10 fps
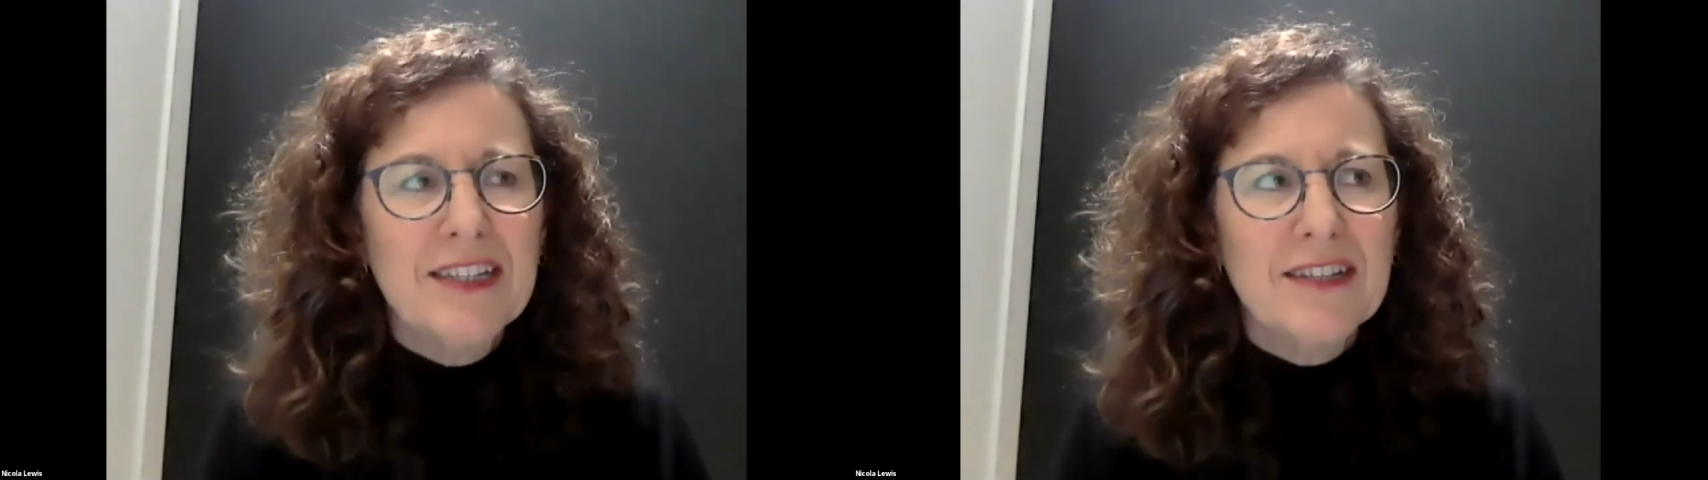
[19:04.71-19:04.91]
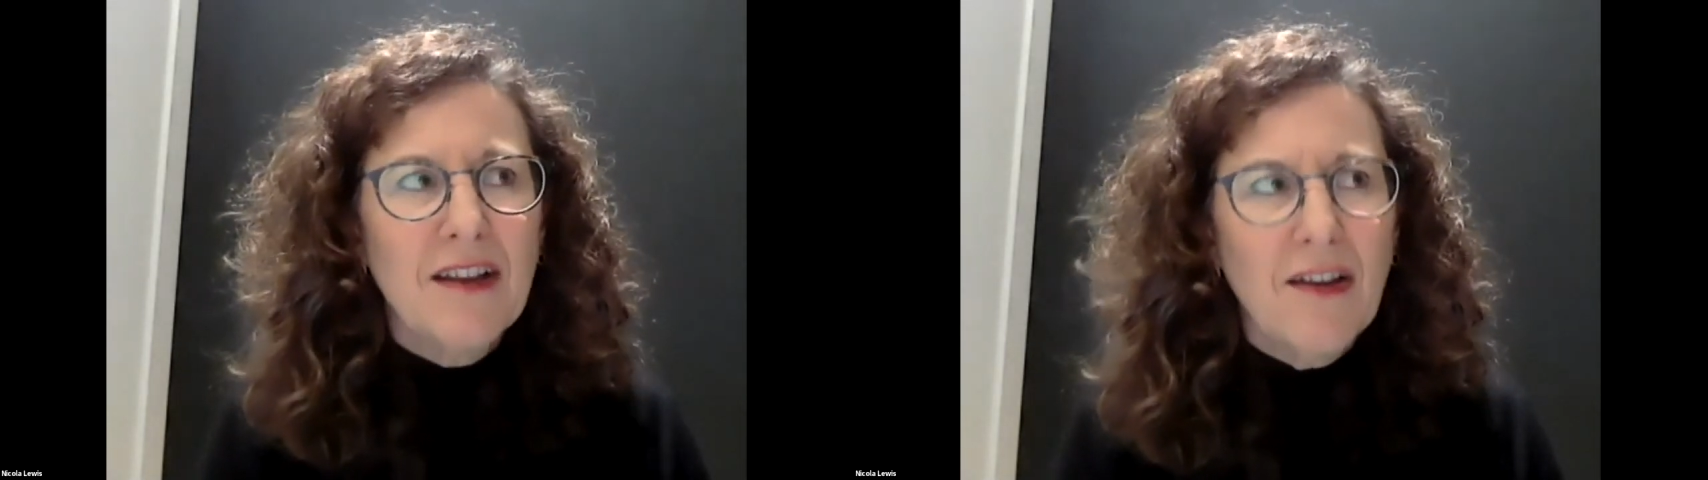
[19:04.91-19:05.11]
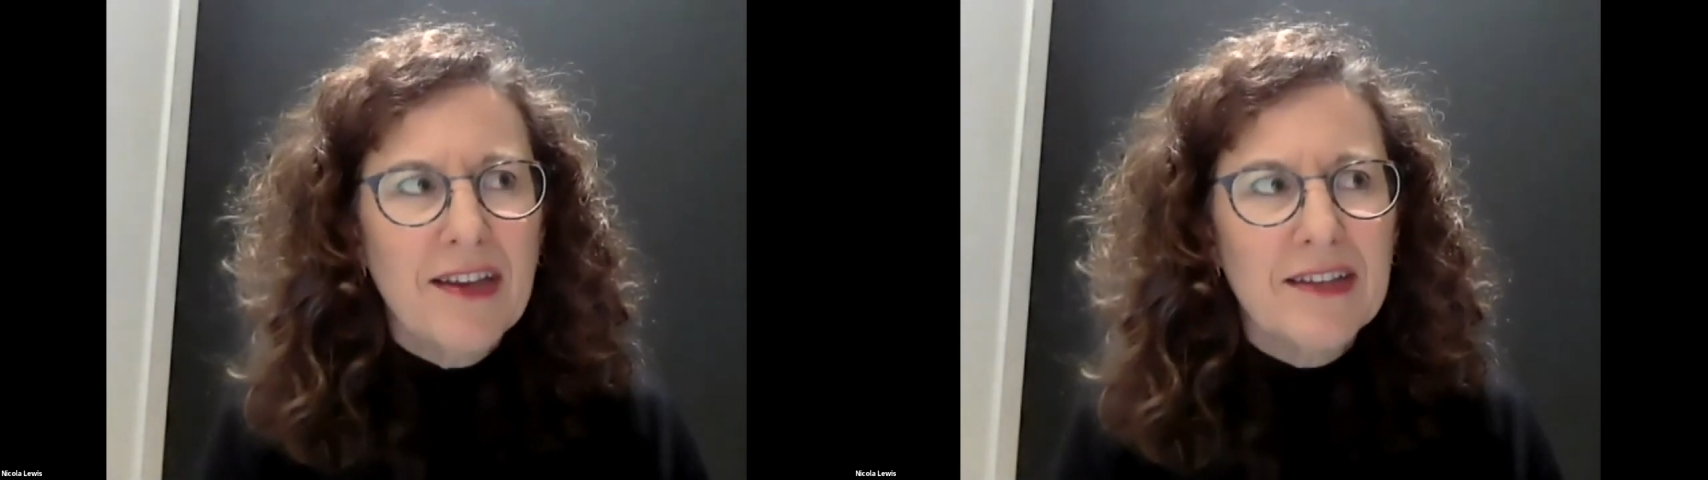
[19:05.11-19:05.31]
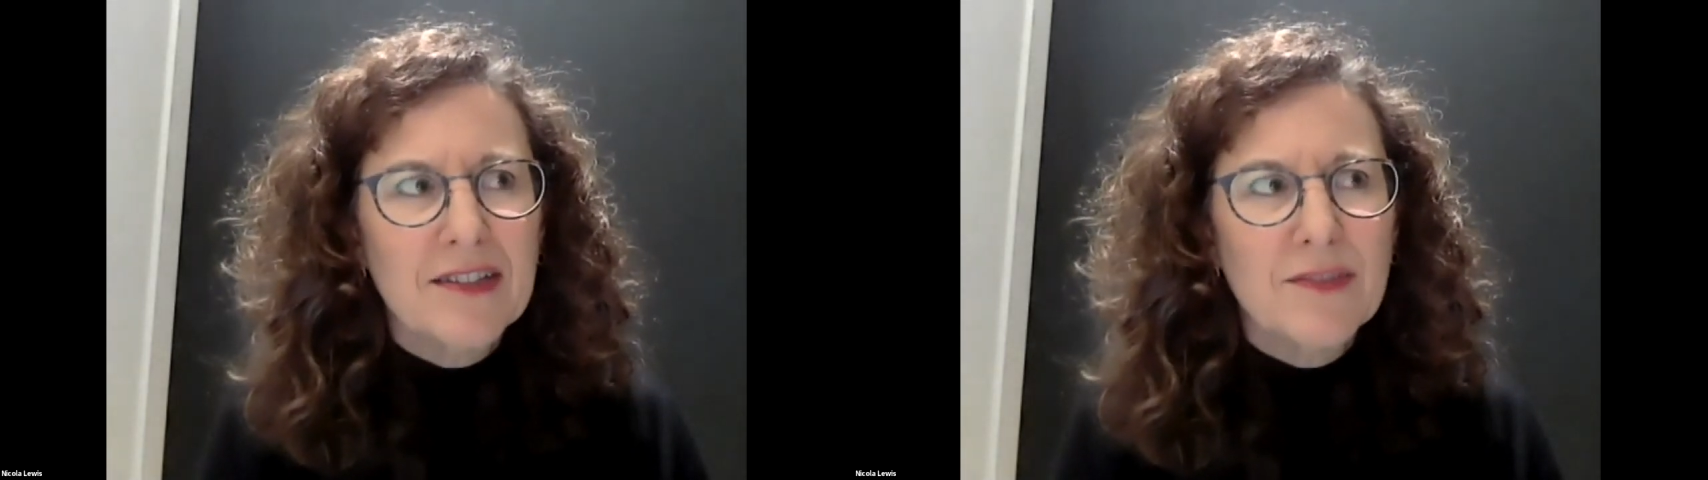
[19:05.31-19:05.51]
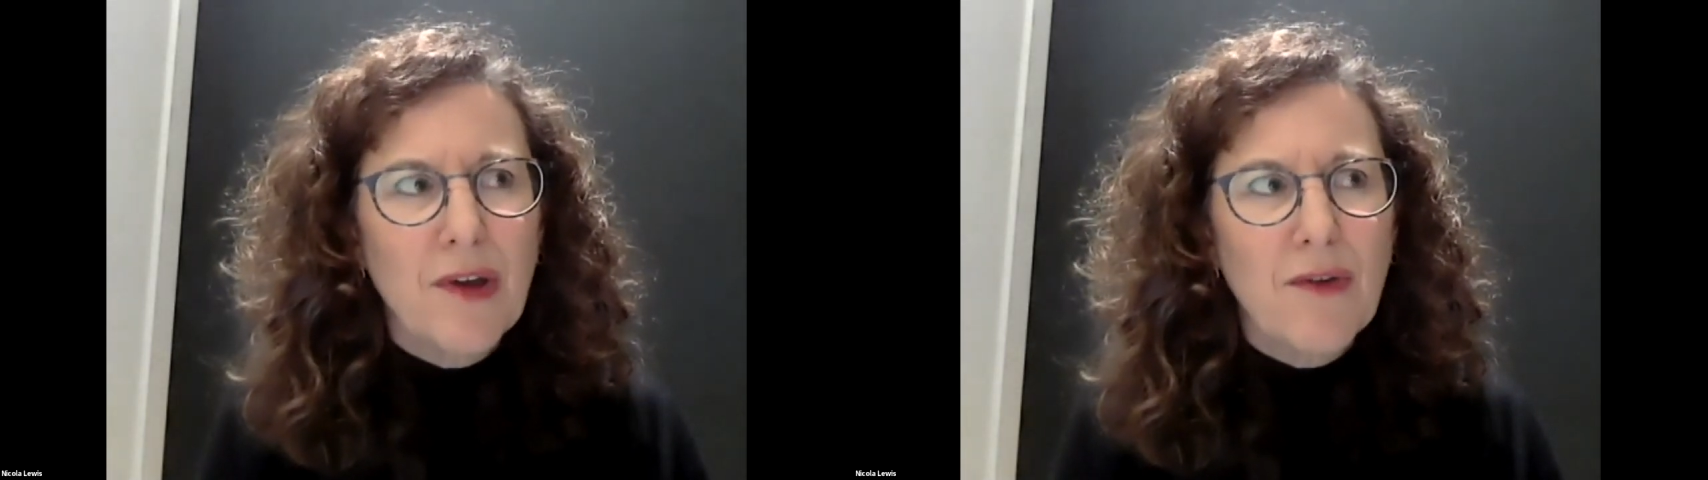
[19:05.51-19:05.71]
clients
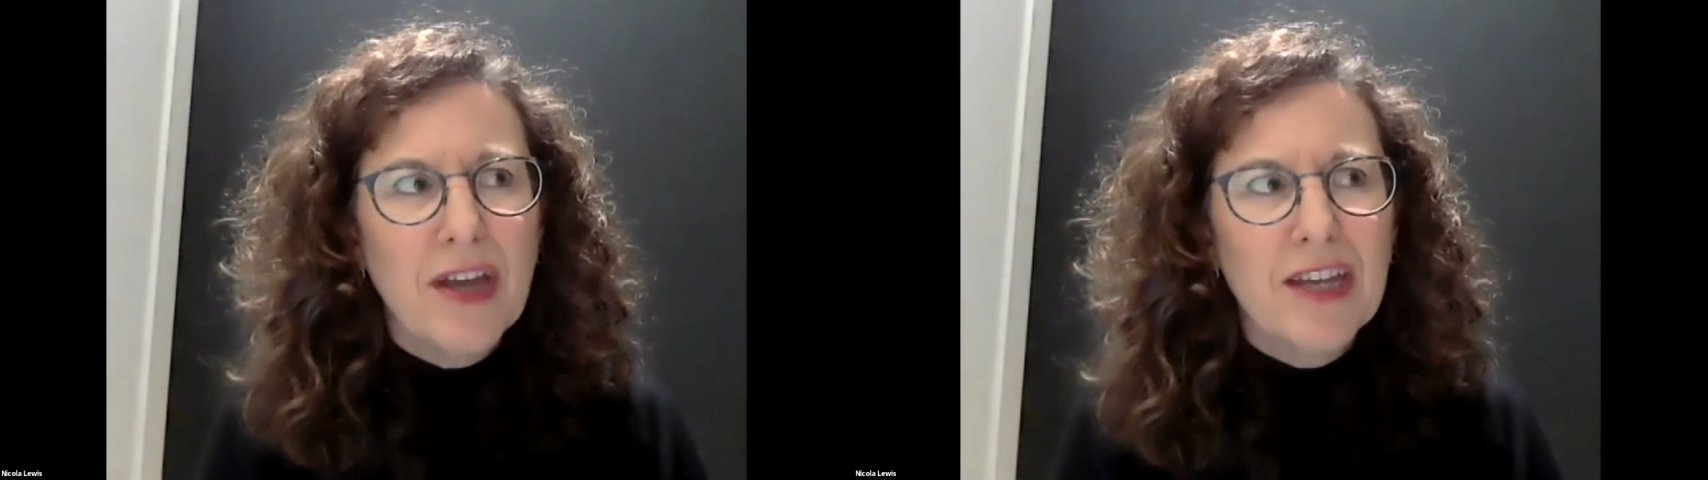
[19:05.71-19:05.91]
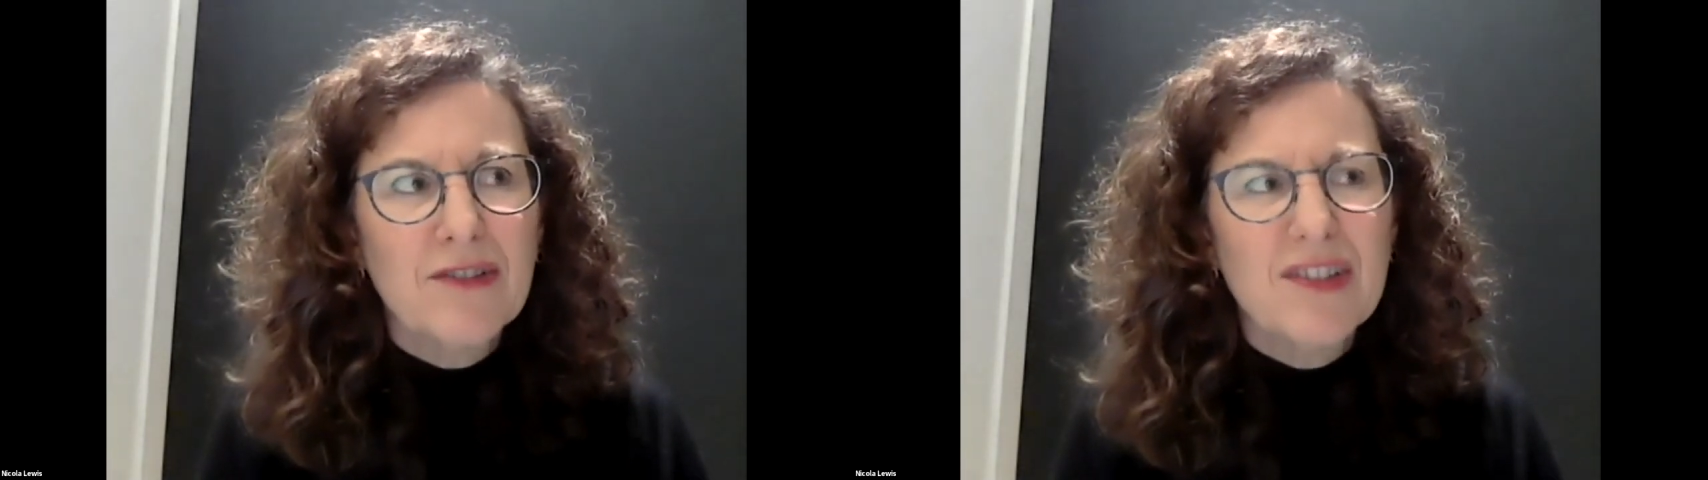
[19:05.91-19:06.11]
where I could